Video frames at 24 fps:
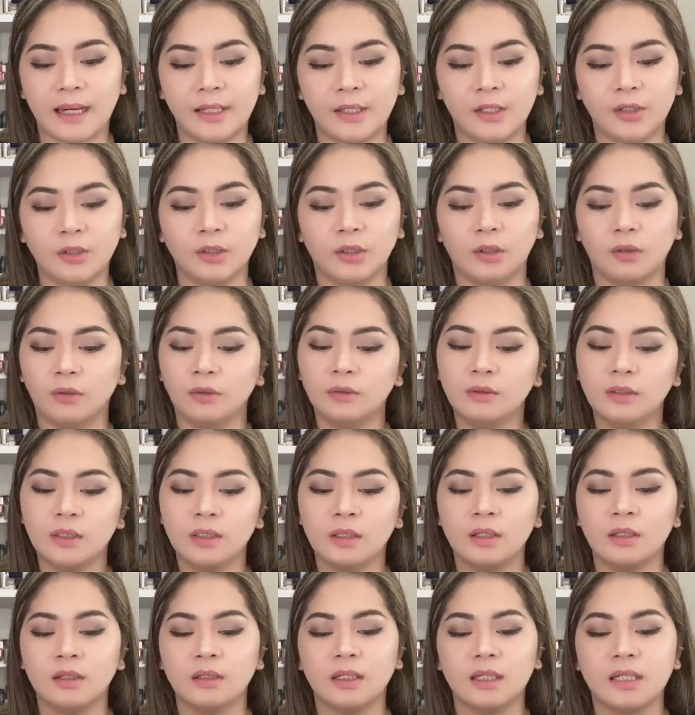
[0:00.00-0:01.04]
don't know.
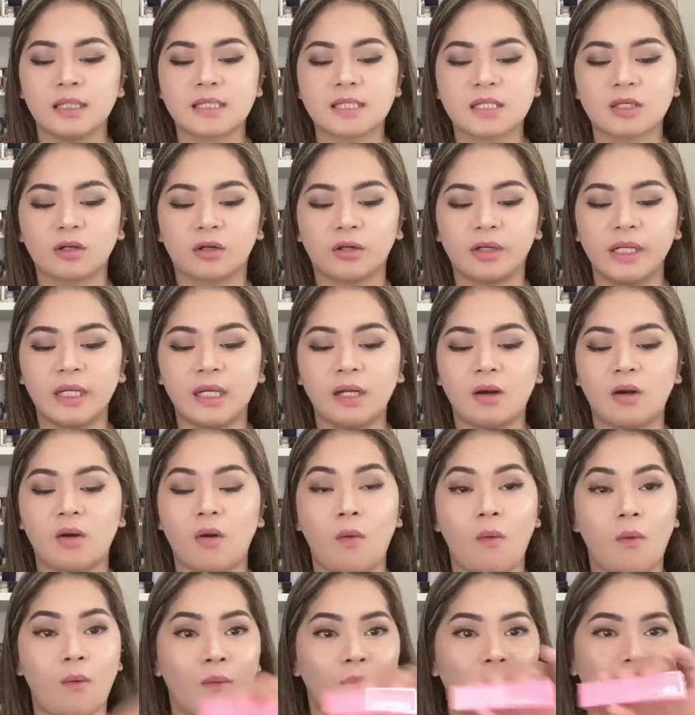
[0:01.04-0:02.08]
It's
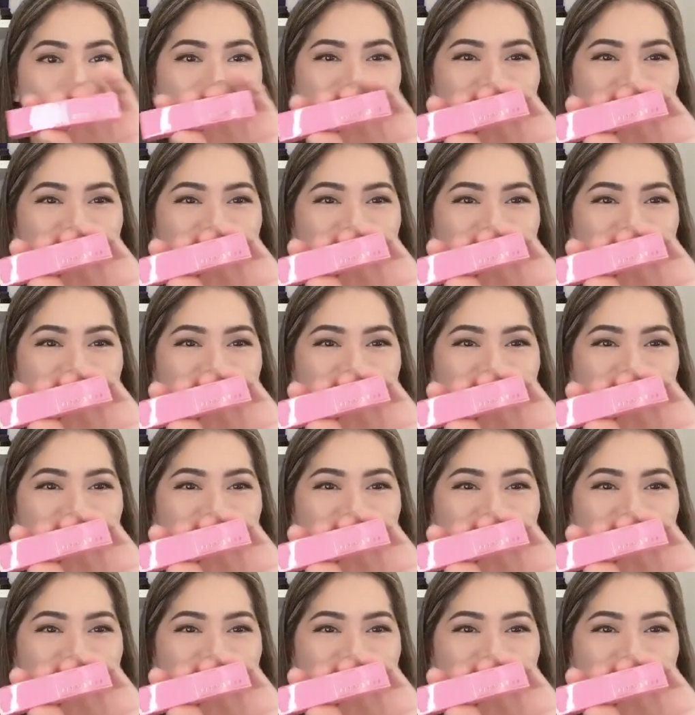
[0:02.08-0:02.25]
CORINGCO.